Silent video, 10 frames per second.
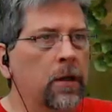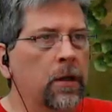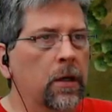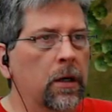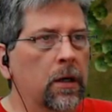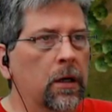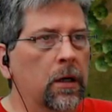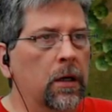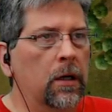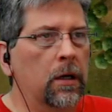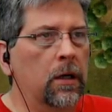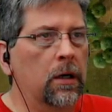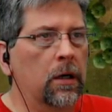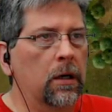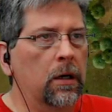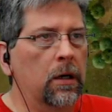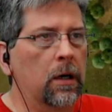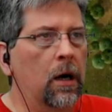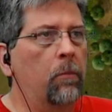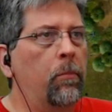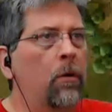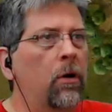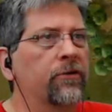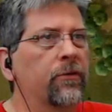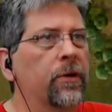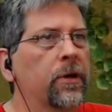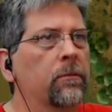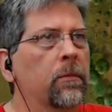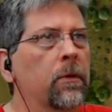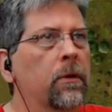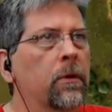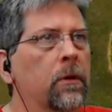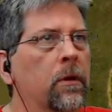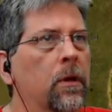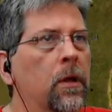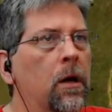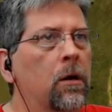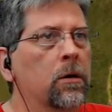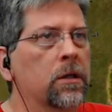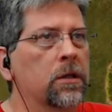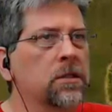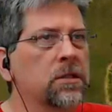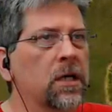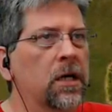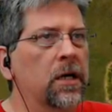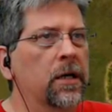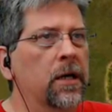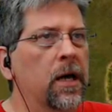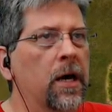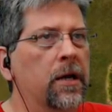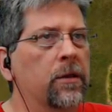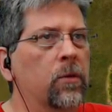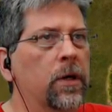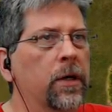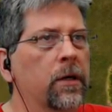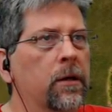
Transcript: I'll pause for him. I'll get this guy out of the way.